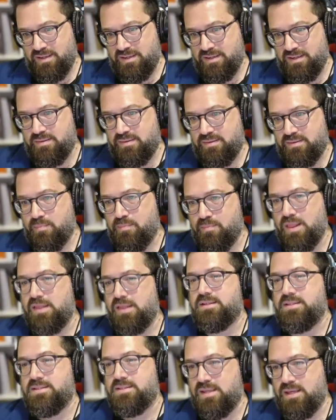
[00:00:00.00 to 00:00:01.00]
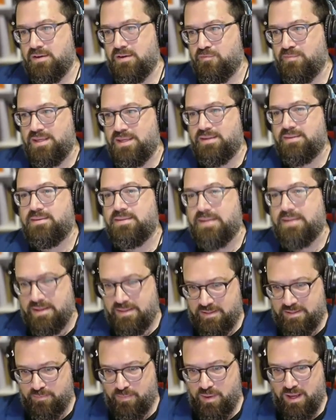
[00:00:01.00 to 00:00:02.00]
in its ability to kind of be
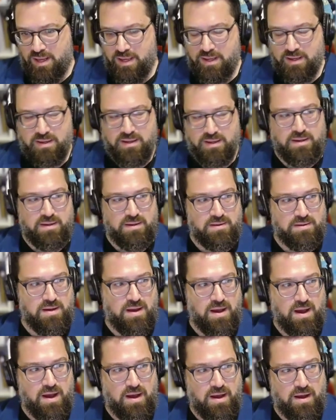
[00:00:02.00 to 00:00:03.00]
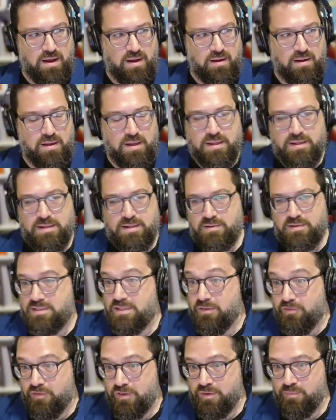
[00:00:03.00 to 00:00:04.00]
extended by
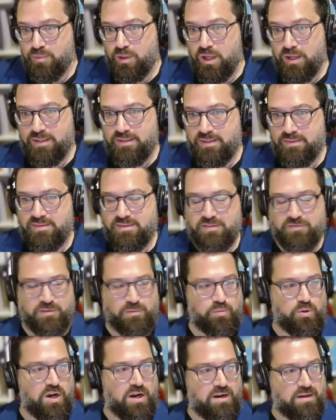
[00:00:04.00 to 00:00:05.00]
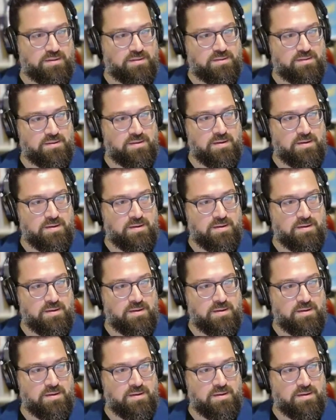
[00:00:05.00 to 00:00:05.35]
different plugins, different products.